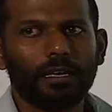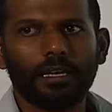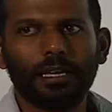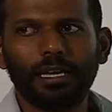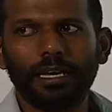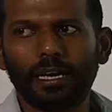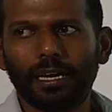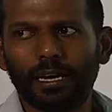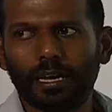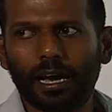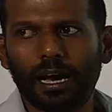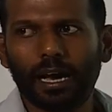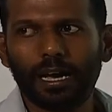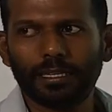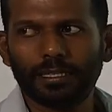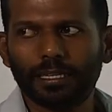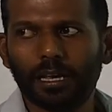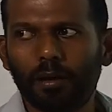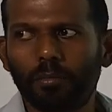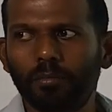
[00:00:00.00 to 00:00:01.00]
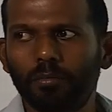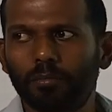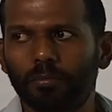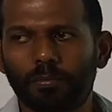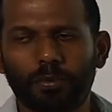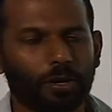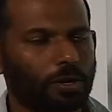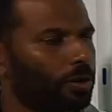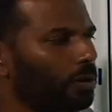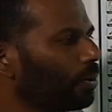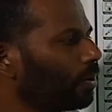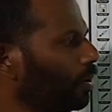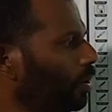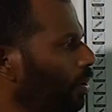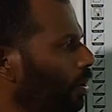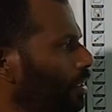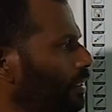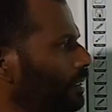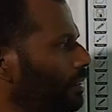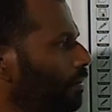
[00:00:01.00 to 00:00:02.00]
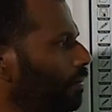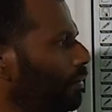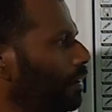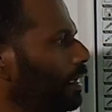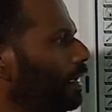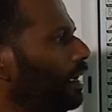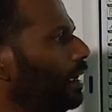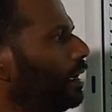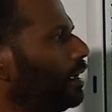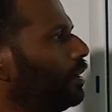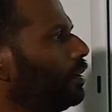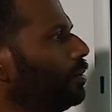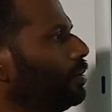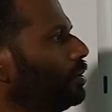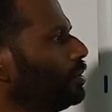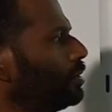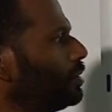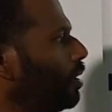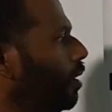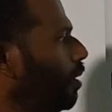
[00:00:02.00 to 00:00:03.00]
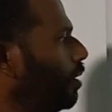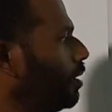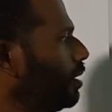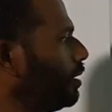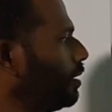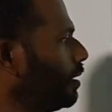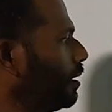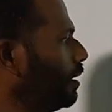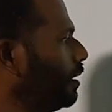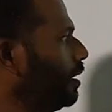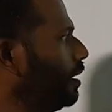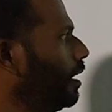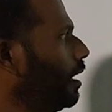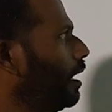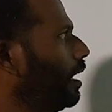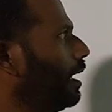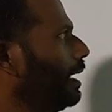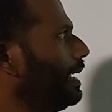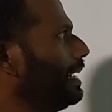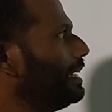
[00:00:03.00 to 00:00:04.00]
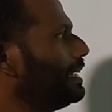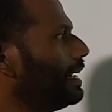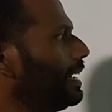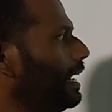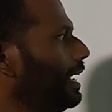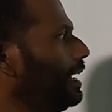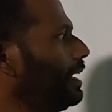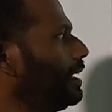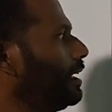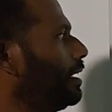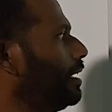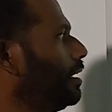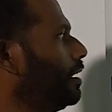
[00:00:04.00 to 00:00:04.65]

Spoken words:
Here are some protocols we used on internet.